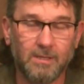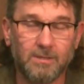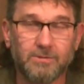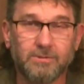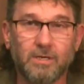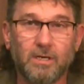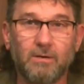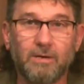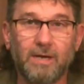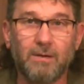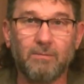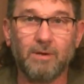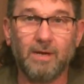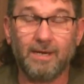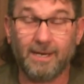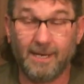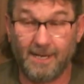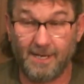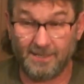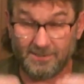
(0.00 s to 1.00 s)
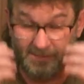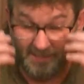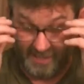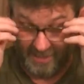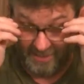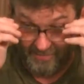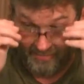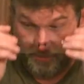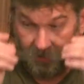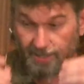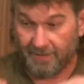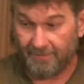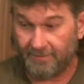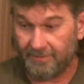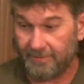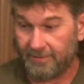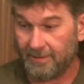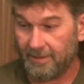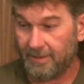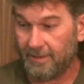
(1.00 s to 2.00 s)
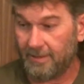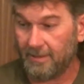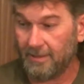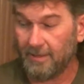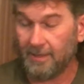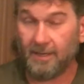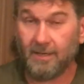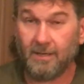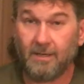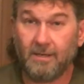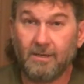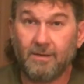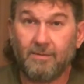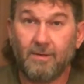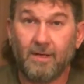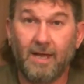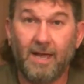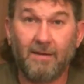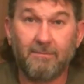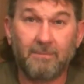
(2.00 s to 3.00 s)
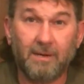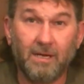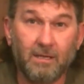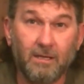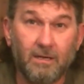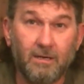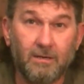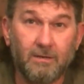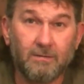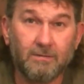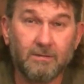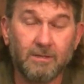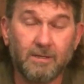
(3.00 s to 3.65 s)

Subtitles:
So anyway, guys, thanks for having me along.